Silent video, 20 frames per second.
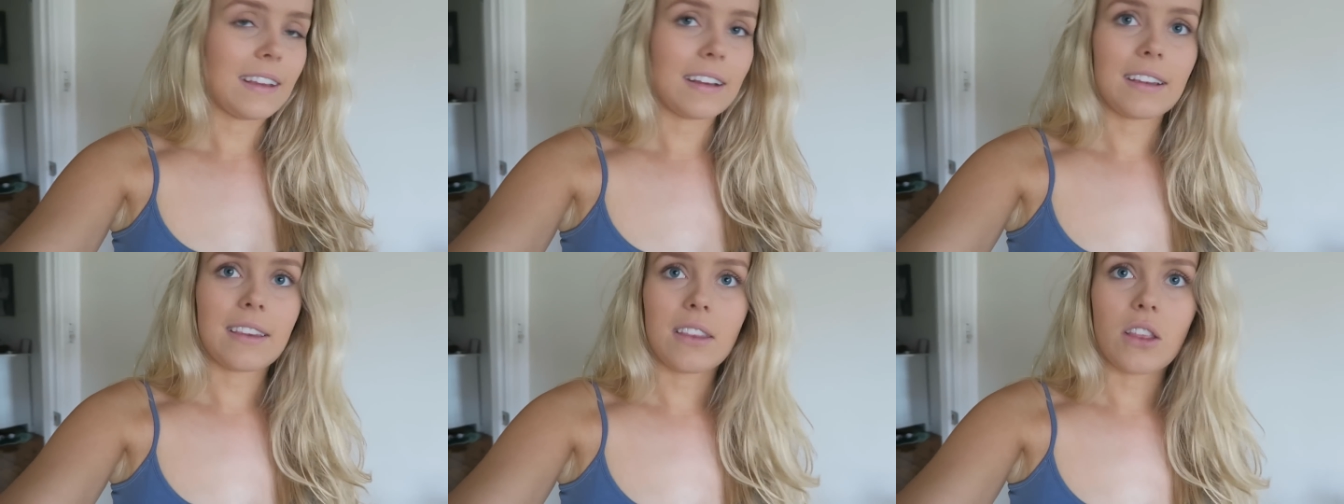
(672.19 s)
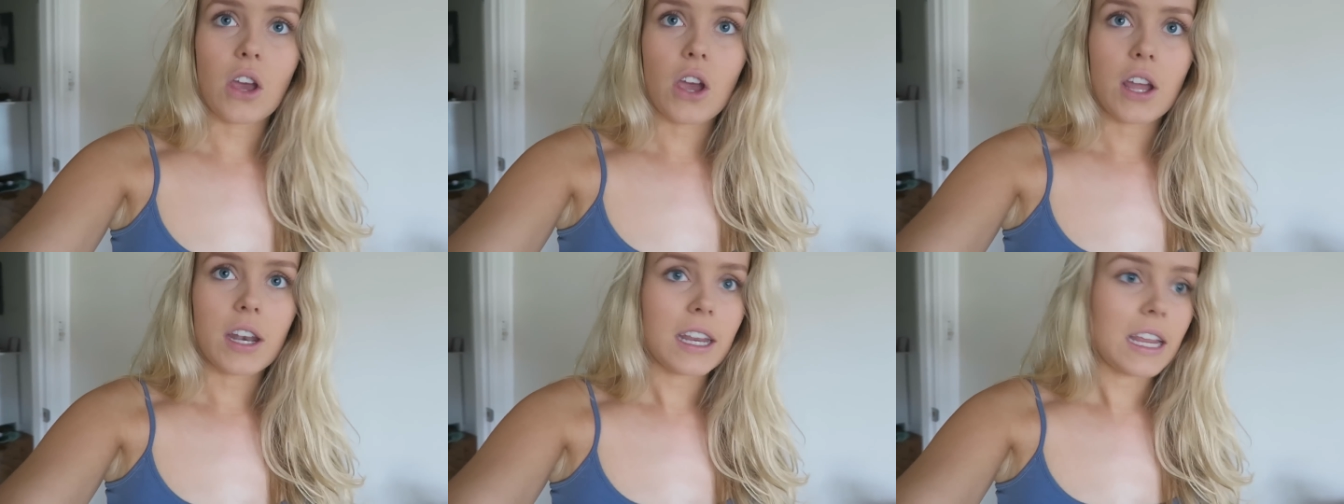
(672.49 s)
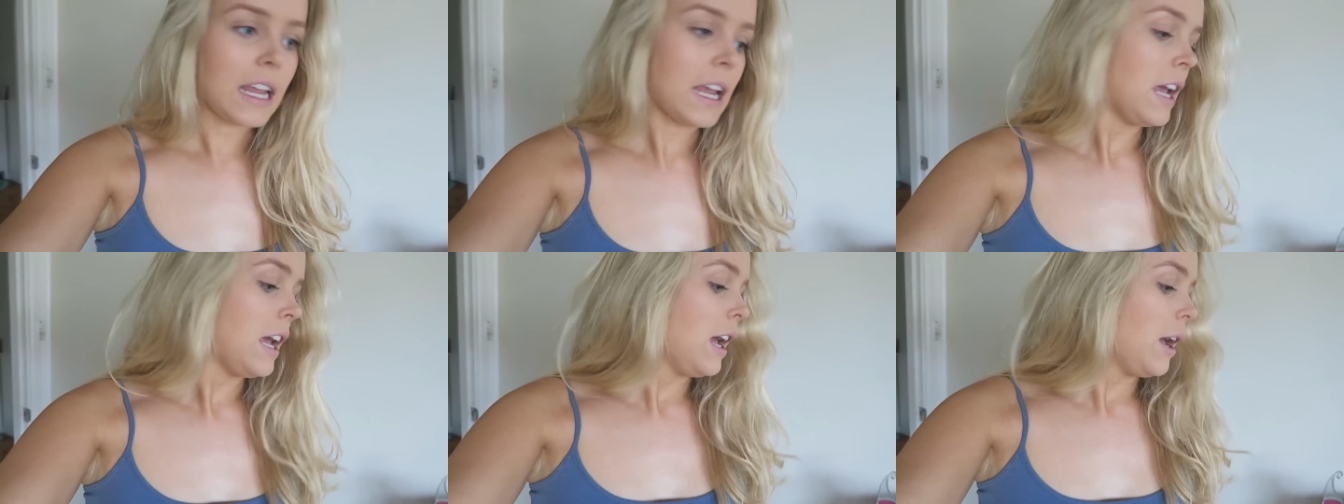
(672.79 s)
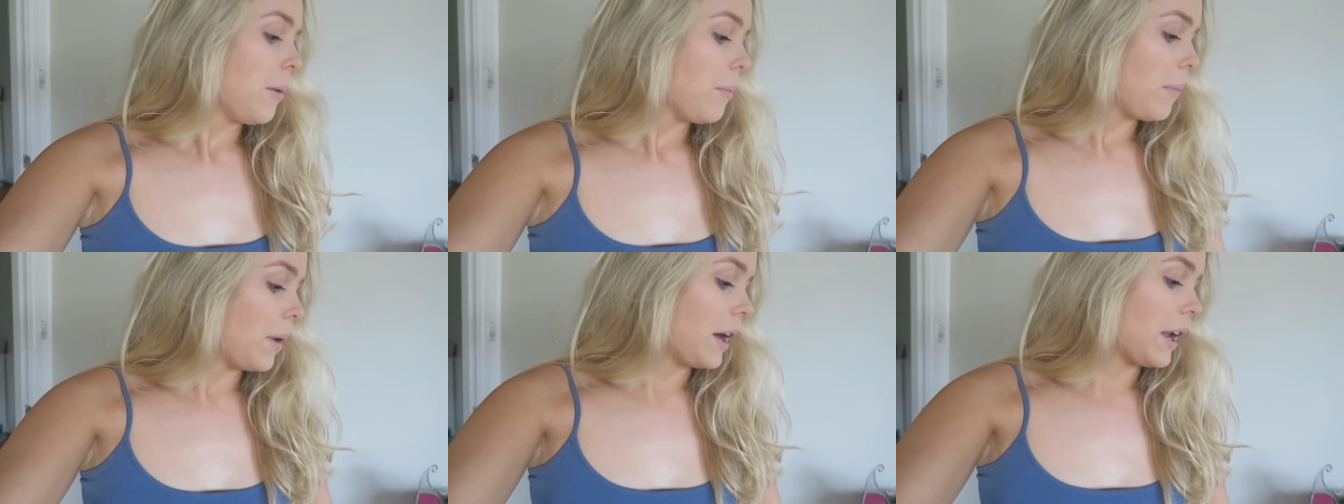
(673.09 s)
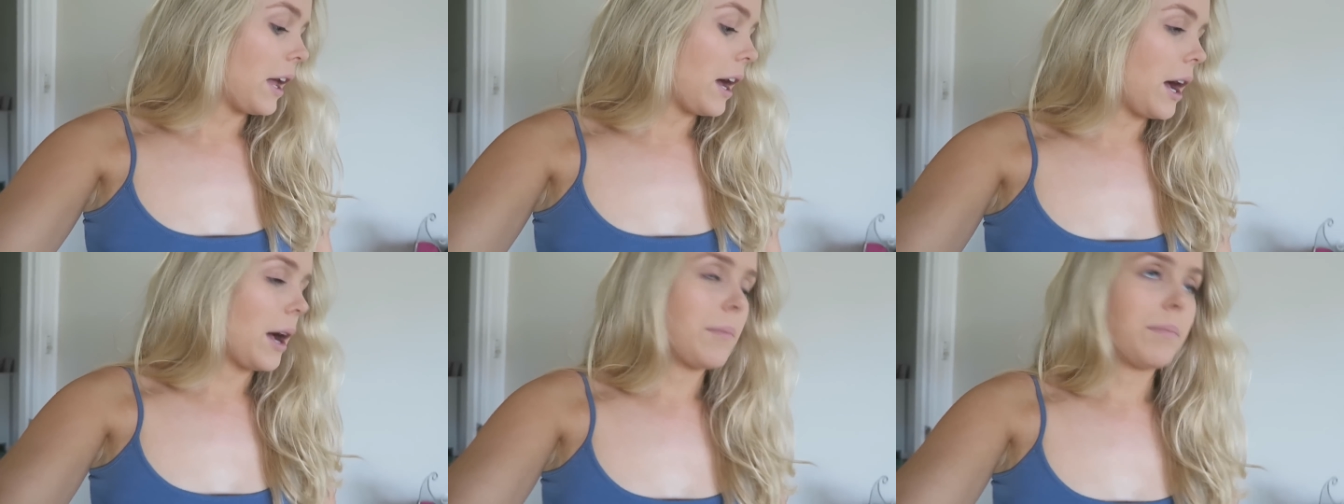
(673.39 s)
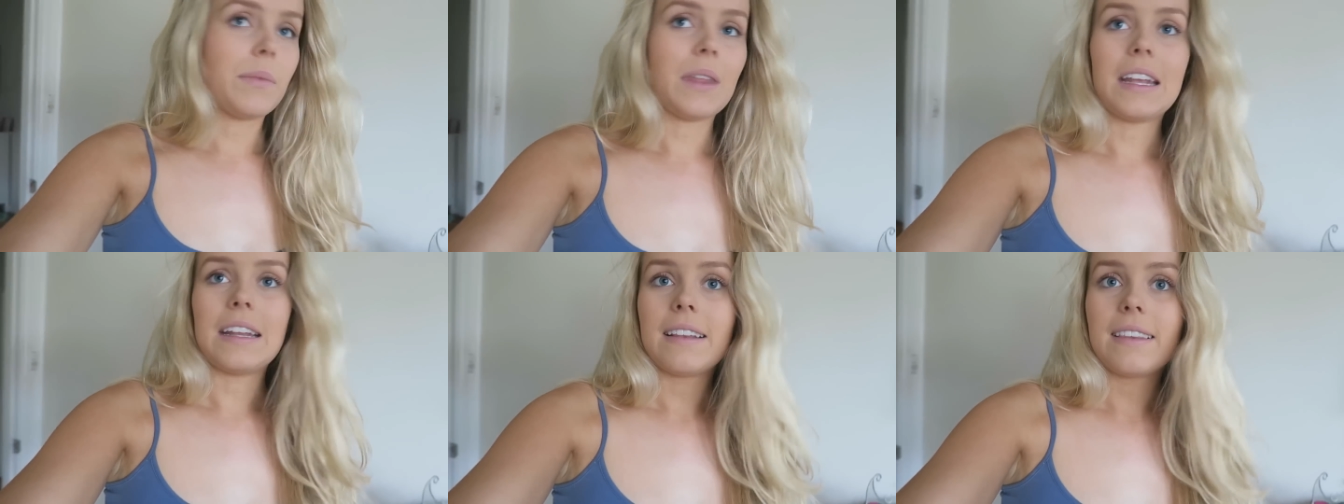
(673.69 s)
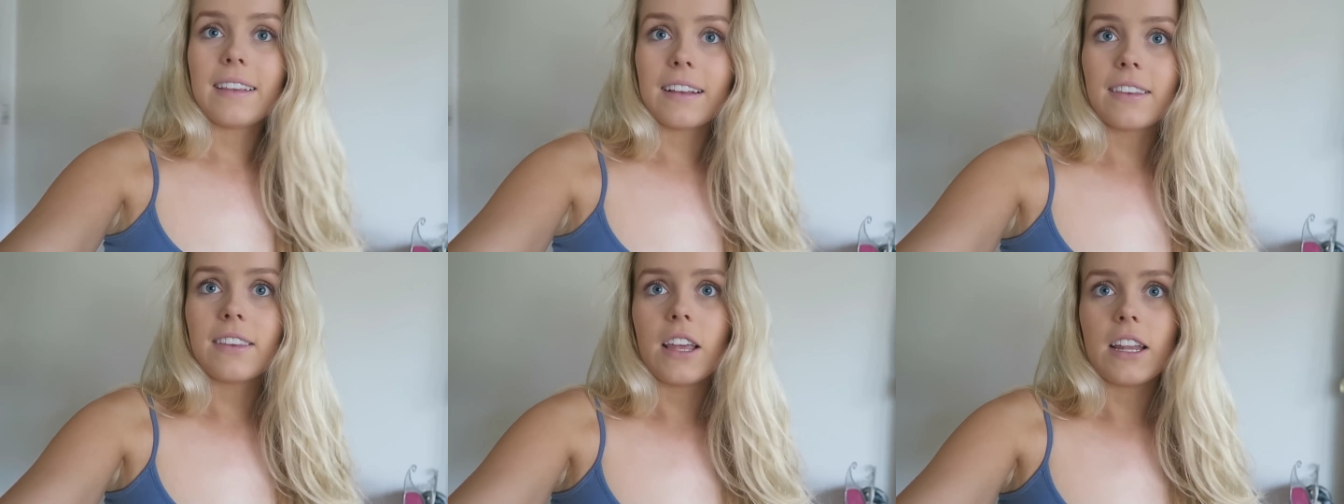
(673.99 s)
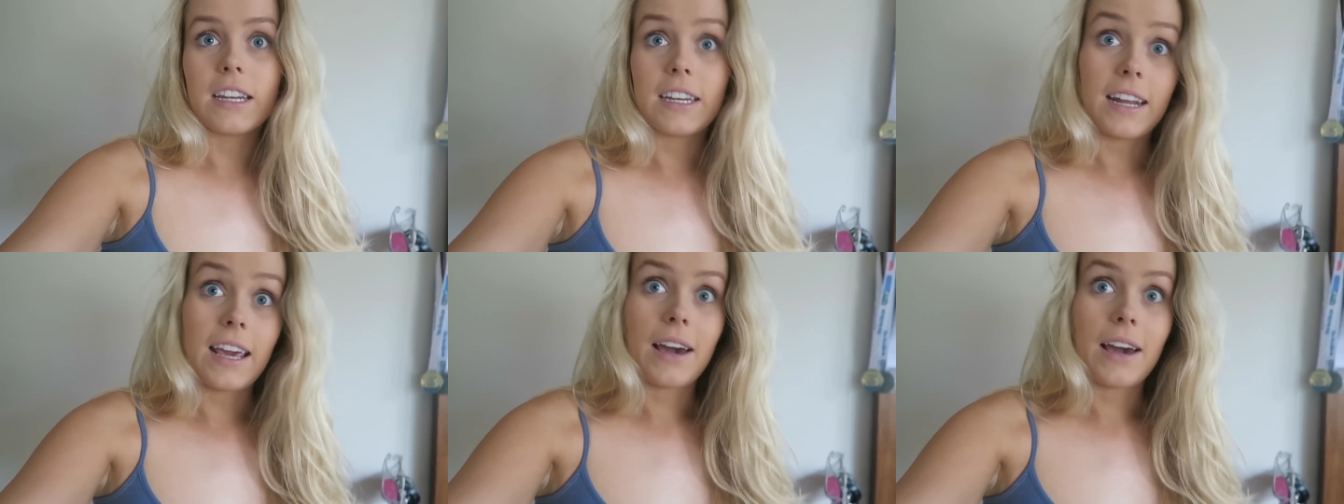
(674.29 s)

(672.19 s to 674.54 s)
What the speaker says: 6:30. But it's 6:30